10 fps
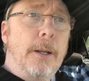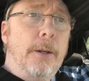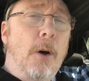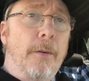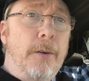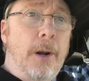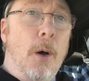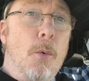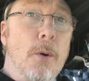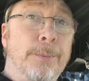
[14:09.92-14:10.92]
not a very
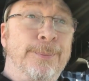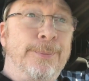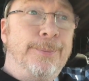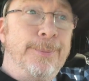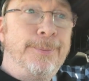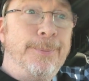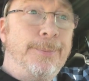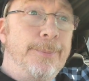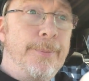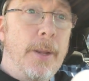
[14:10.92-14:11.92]
long
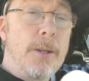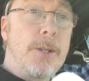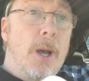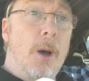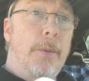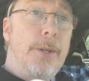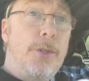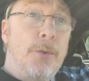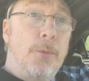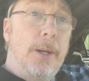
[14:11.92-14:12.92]
one, so this
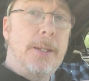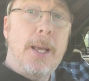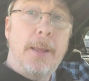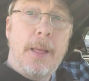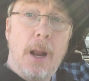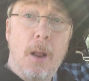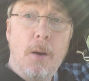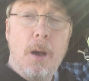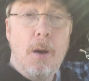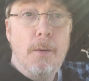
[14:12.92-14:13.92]
shouldn't really take that
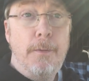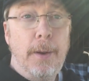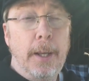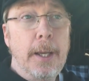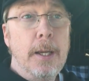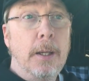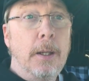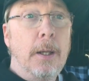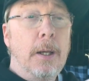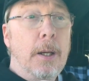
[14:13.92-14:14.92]
long. Hopefully,
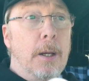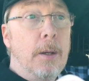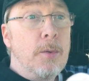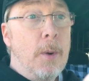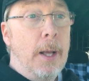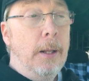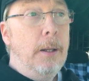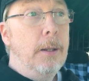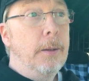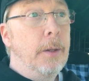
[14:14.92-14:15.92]
as well,
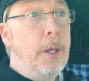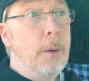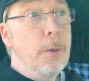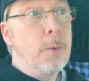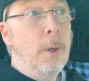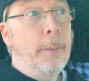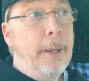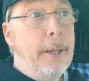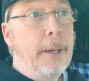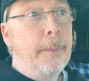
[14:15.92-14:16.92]
queues will
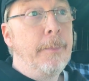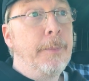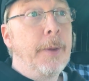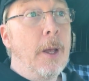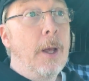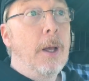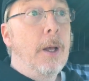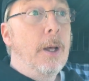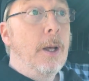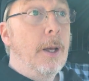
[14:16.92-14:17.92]
be
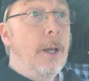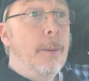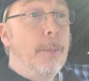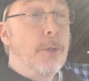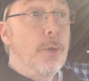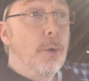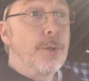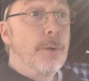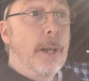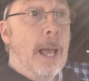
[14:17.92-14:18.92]
um,
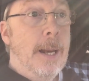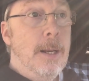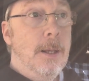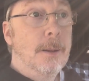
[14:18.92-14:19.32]
shorter again,